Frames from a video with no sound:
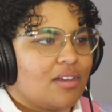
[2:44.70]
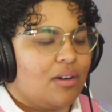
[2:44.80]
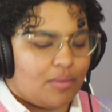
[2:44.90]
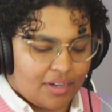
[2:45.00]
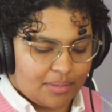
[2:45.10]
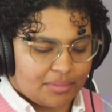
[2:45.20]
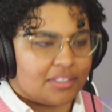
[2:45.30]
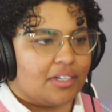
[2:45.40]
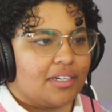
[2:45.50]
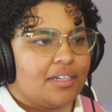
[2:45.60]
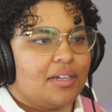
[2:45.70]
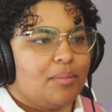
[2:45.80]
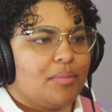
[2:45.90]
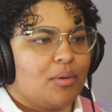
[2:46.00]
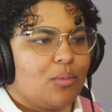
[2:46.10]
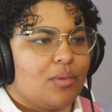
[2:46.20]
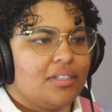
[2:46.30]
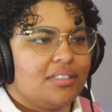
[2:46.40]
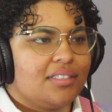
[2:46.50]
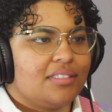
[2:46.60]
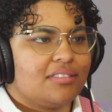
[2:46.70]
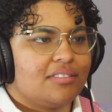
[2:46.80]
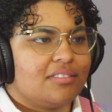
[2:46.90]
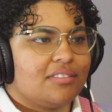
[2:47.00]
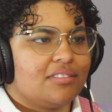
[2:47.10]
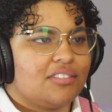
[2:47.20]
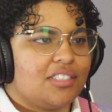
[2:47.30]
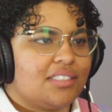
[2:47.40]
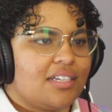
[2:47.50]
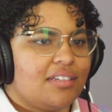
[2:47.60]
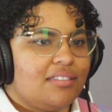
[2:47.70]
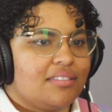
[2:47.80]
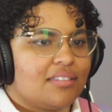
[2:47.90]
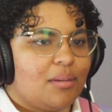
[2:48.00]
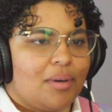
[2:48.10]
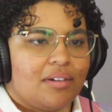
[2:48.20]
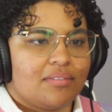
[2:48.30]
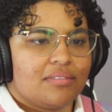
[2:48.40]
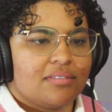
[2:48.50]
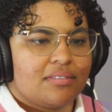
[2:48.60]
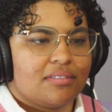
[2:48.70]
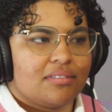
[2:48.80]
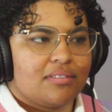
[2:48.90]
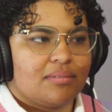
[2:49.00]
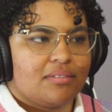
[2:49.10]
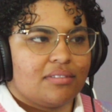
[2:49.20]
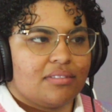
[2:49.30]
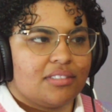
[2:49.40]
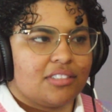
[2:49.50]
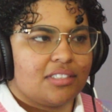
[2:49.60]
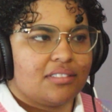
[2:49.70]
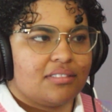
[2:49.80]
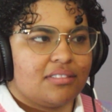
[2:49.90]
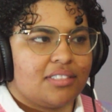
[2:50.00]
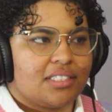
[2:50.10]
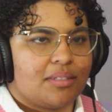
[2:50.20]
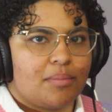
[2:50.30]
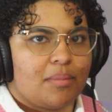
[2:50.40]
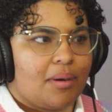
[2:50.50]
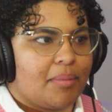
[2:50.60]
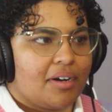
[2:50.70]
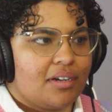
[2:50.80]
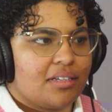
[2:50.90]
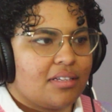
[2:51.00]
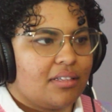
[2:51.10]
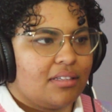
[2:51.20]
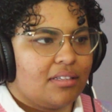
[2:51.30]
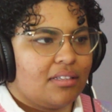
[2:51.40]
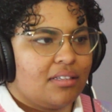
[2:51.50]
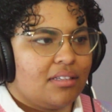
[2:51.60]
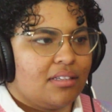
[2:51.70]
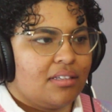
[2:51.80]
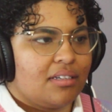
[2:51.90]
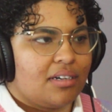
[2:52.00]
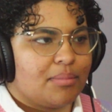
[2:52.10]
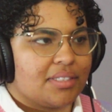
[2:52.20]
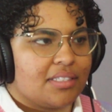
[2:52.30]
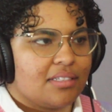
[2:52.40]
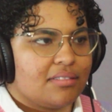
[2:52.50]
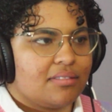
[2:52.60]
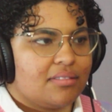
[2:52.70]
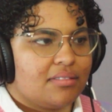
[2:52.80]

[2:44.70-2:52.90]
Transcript: Oh, wait, I'm sorry. But what did she say about... Did she say something about Mary? I missed it.